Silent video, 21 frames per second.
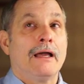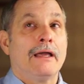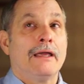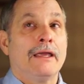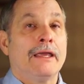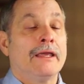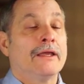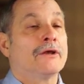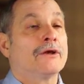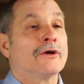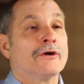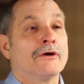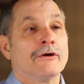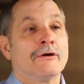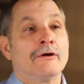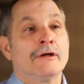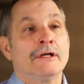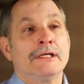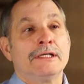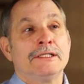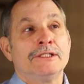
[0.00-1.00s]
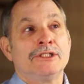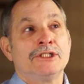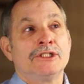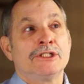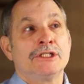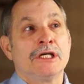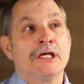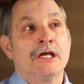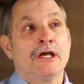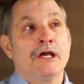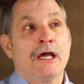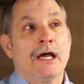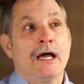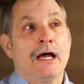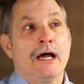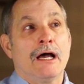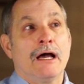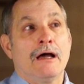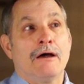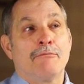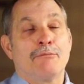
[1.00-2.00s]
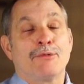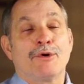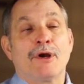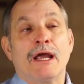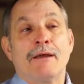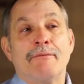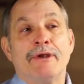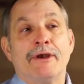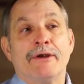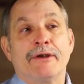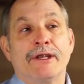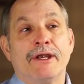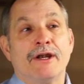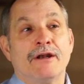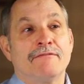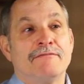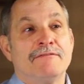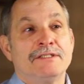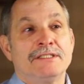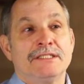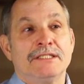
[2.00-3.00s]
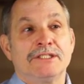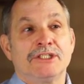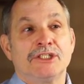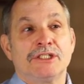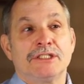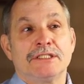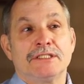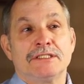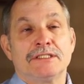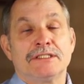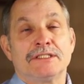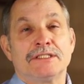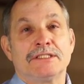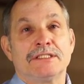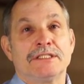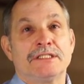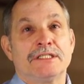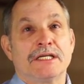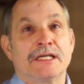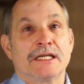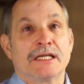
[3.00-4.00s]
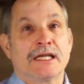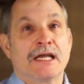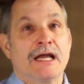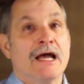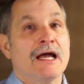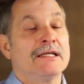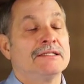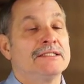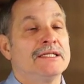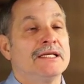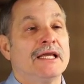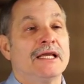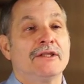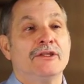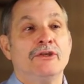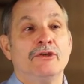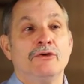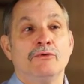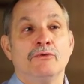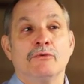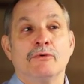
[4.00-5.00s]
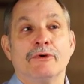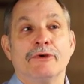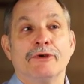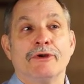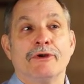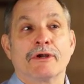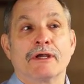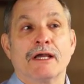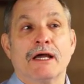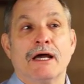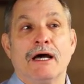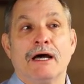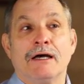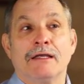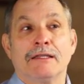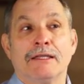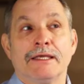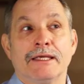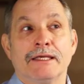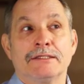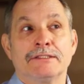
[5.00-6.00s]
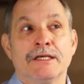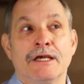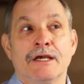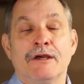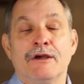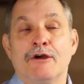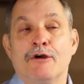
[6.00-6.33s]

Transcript: encourage primary care physicians to contact you or your colleagues